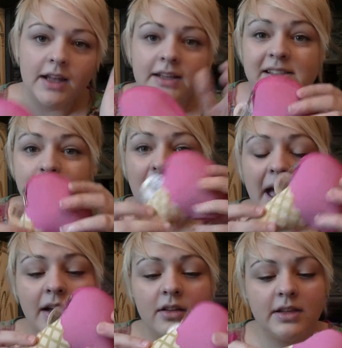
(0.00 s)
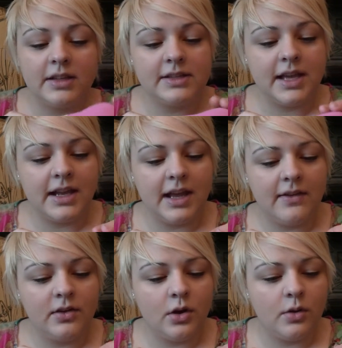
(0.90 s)
And it's a bag on the inside. I
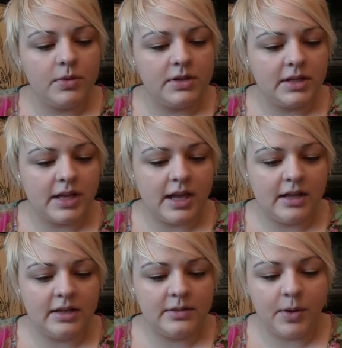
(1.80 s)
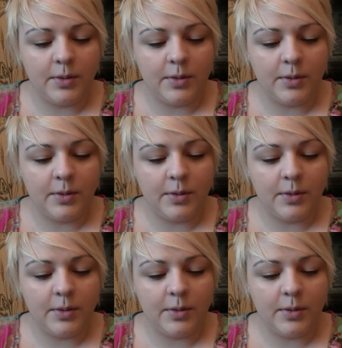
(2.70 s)
haven't opened it yet, and it's